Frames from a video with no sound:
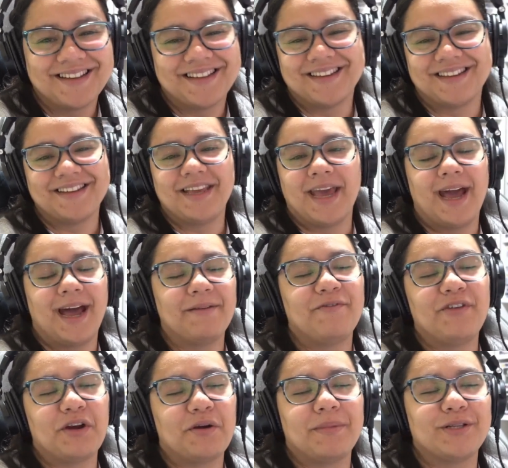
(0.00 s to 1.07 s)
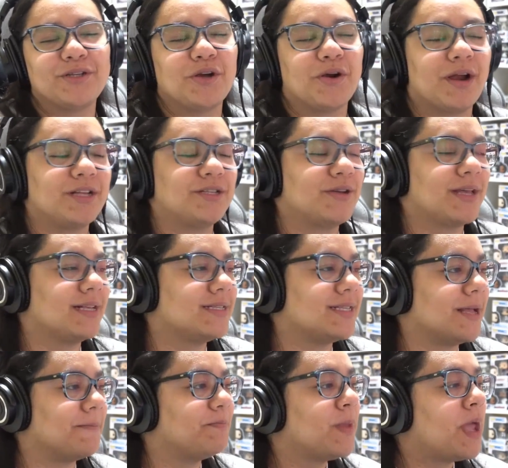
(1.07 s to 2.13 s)
Yeah, I'm very mature, as you can
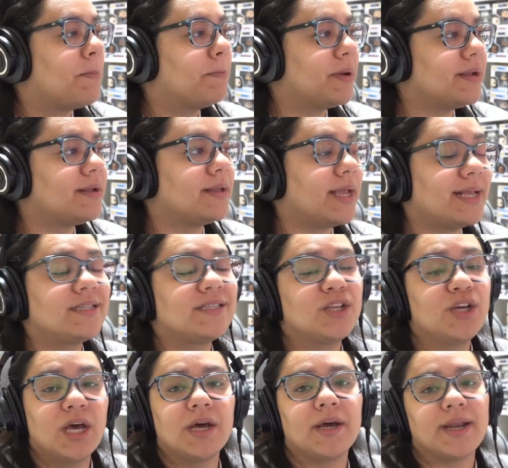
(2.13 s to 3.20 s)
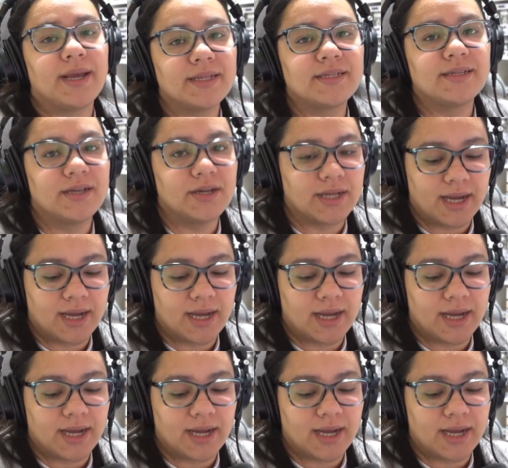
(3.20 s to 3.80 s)
see. But it's good, it's good.